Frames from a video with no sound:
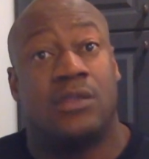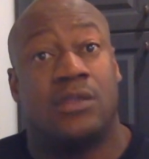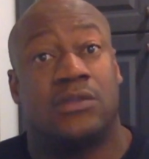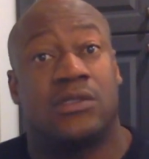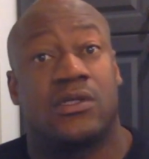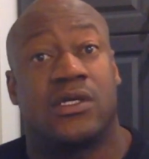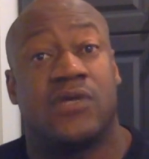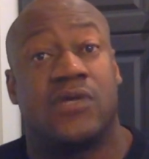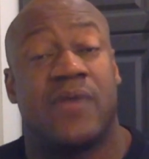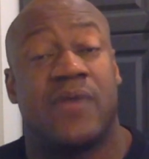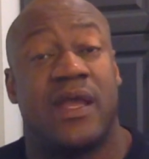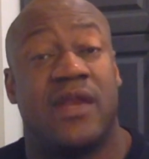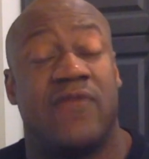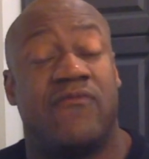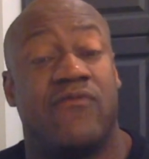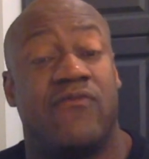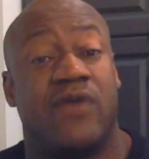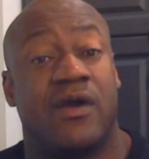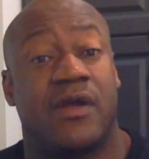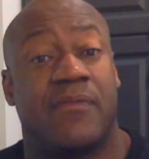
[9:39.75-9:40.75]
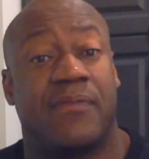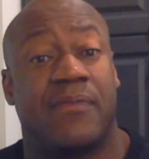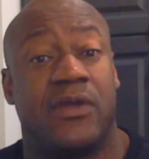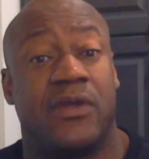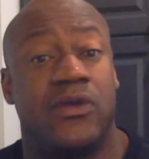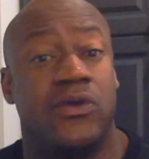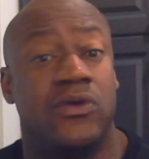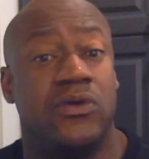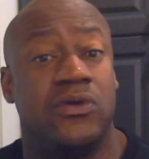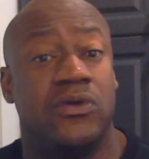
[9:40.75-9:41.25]
So get ready for a
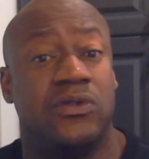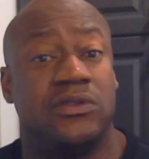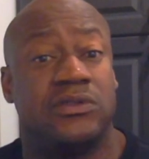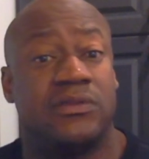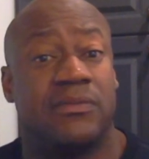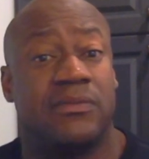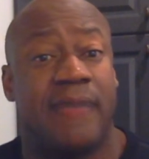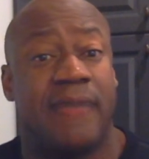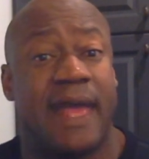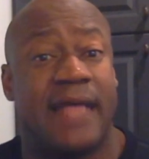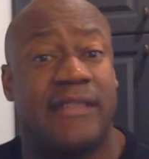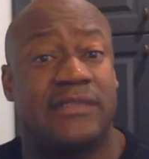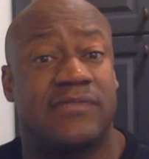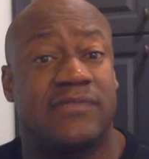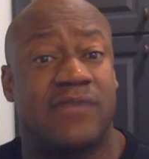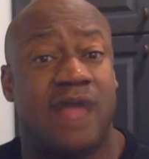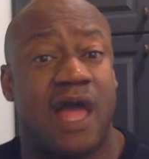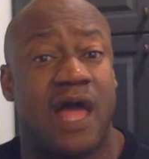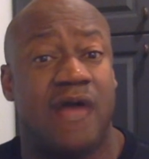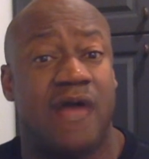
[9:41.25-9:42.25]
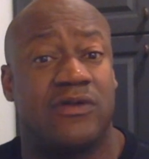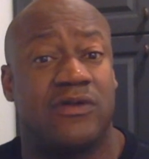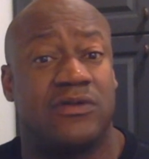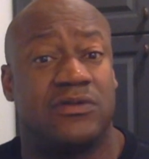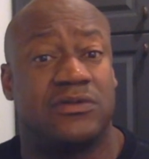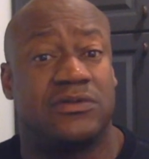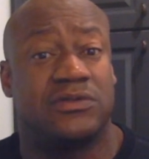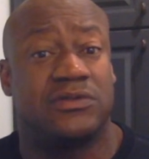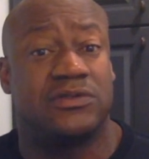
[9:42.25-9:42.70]
huge, massive condo,